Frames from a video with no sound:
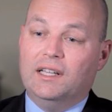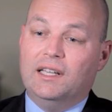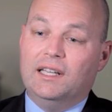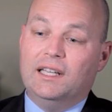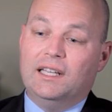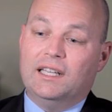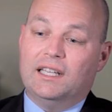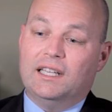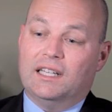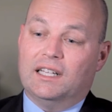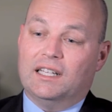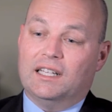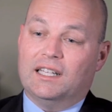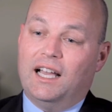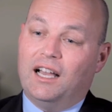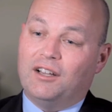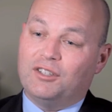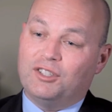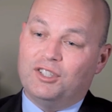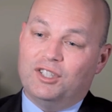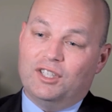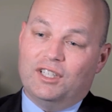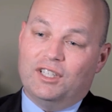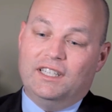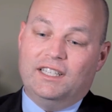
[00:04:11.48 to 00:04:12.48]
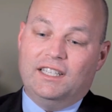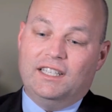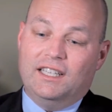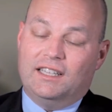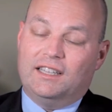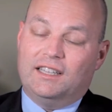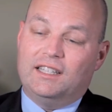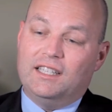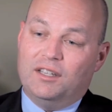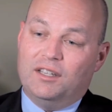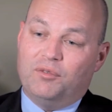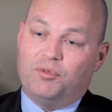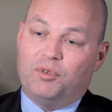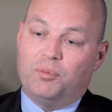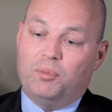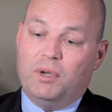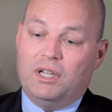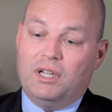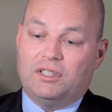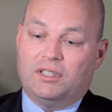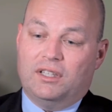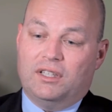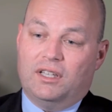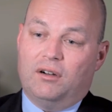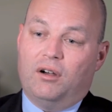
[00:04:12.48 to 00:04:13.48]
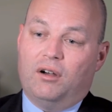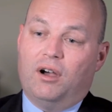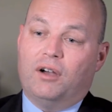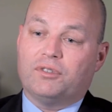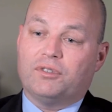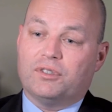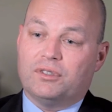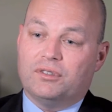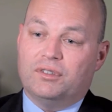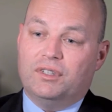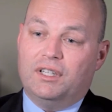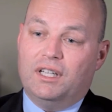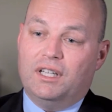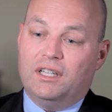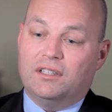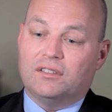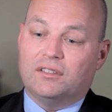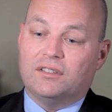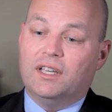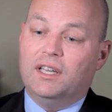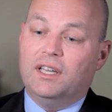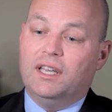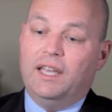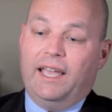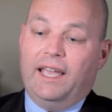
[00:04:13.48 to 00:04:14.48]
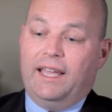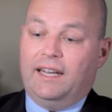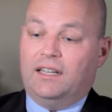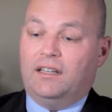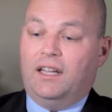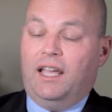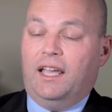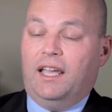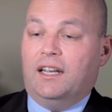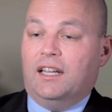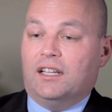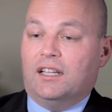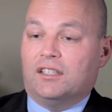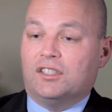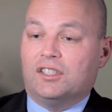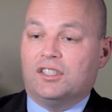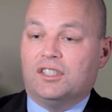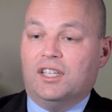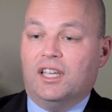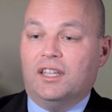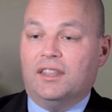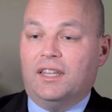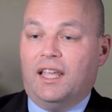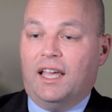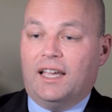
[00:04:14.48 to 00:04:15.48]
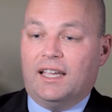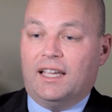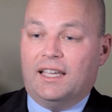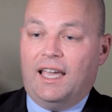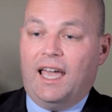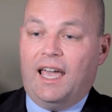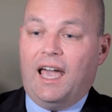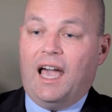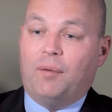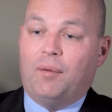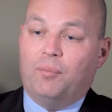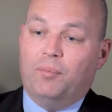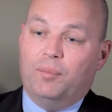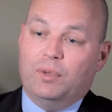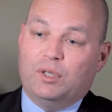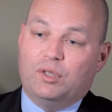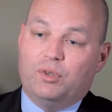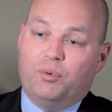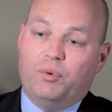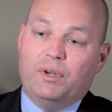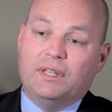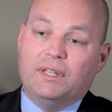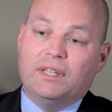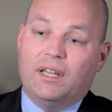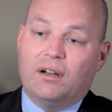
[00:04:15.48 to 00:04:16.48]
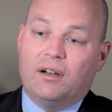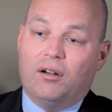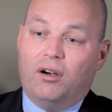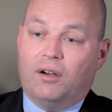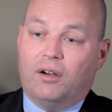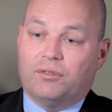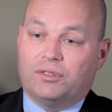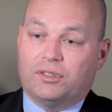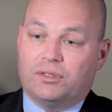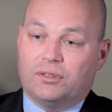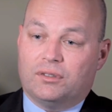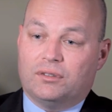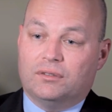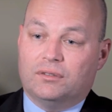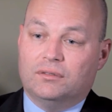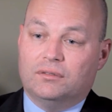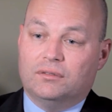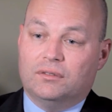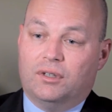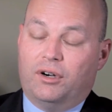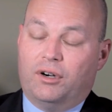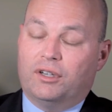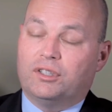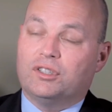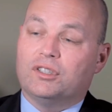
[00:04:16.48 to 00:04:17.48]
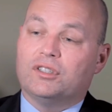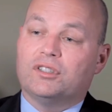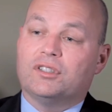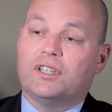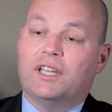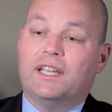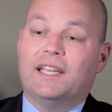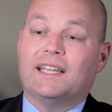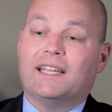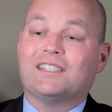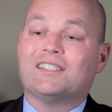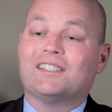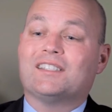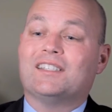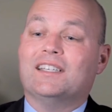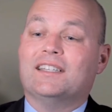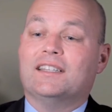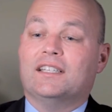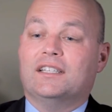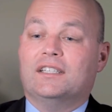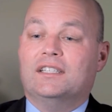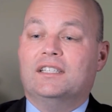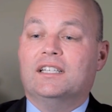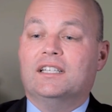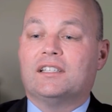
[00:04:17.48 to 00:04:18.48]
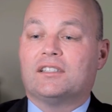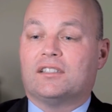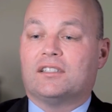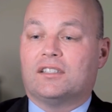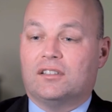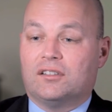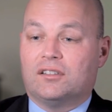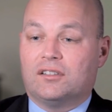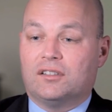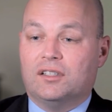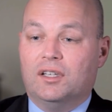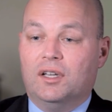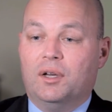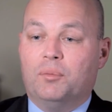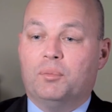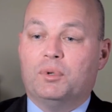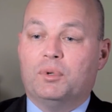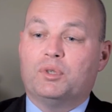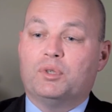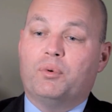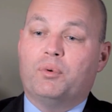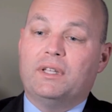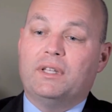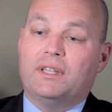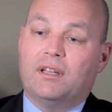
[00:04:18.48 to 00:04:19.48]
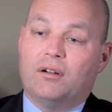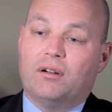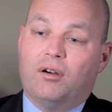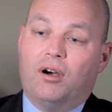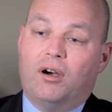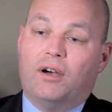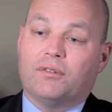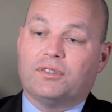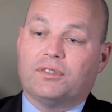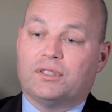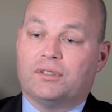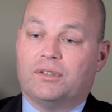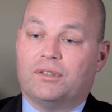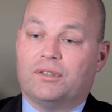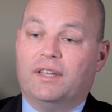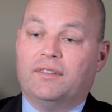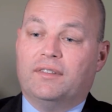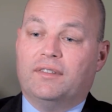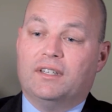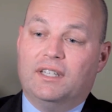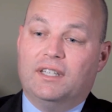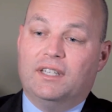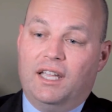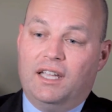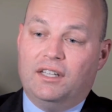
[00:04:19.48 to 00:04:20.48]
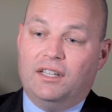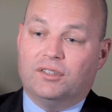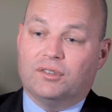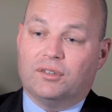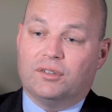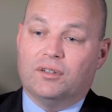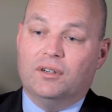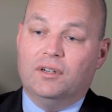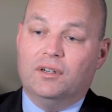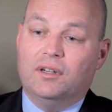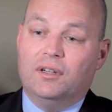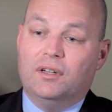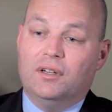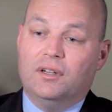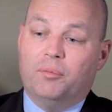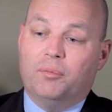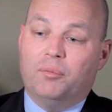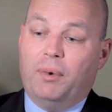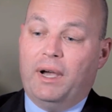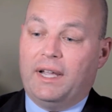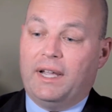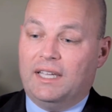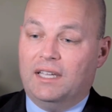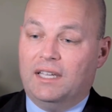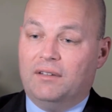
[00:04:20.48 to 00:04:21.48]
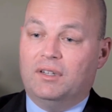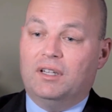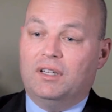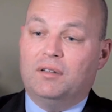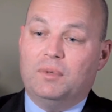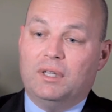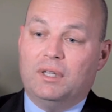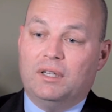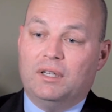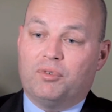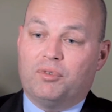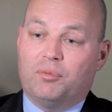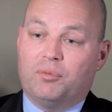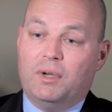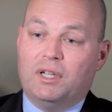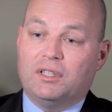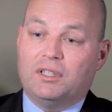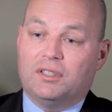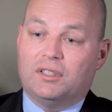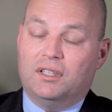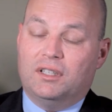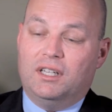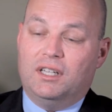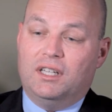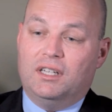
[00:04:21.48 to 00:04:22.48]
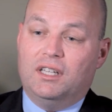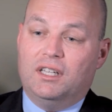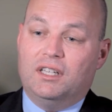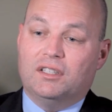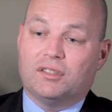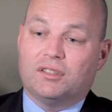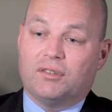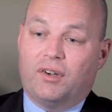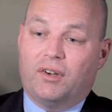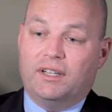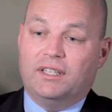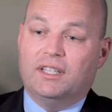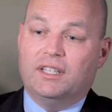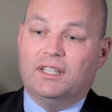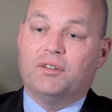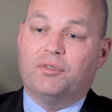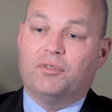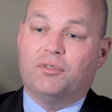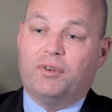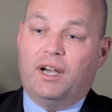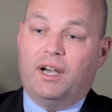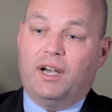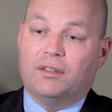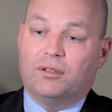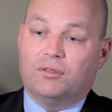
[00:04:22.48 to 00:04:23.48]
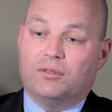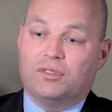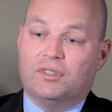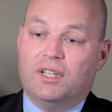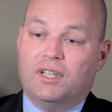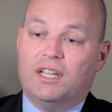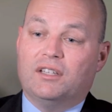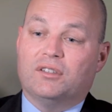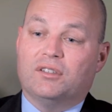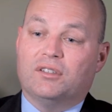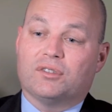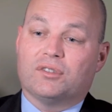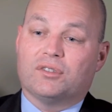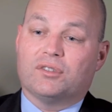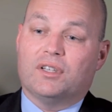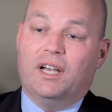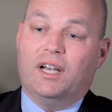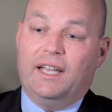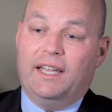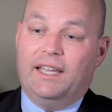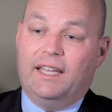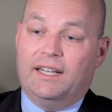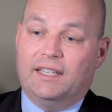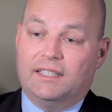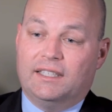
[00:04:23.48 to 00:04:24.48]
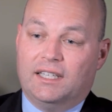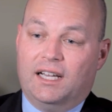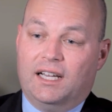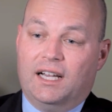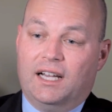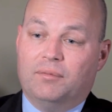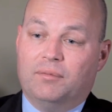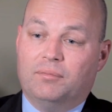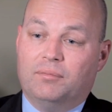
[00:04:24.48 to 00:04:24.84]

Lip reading: It allows you to get the information that officer needs and extend that gap between that officer, or I should say extend the distance between that officer and the danger by giving him the information that he needs to identify those dangers ahead of time.